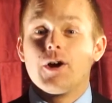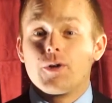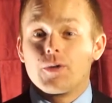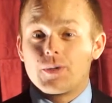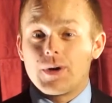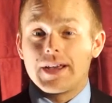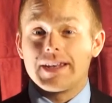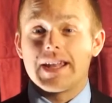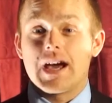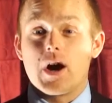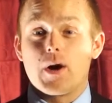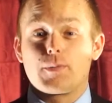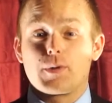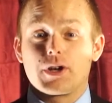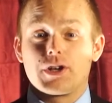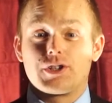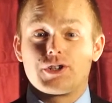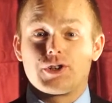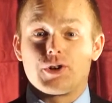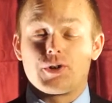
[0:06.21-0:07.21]
Right now I'm going
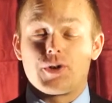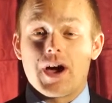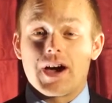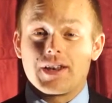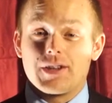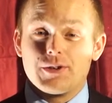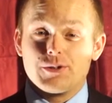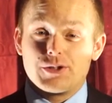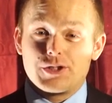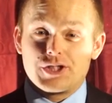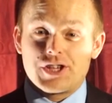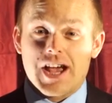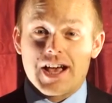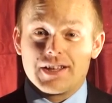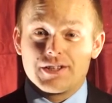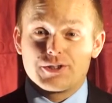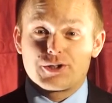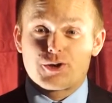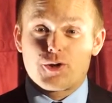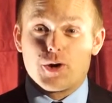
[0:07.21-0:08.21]
to show you how to use
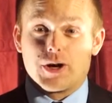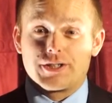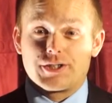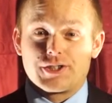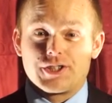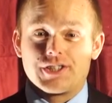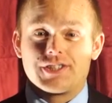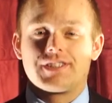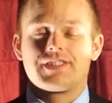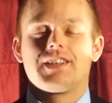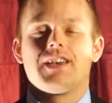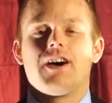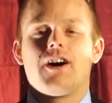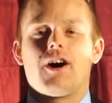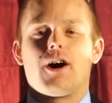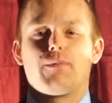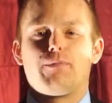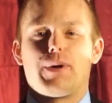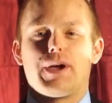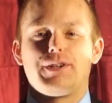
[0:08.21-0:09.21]
challenge questions
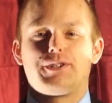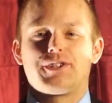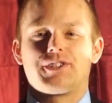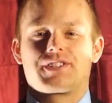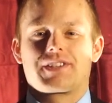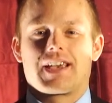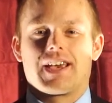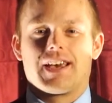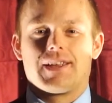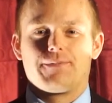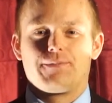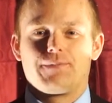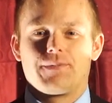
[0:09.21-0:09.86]
on PatronScan.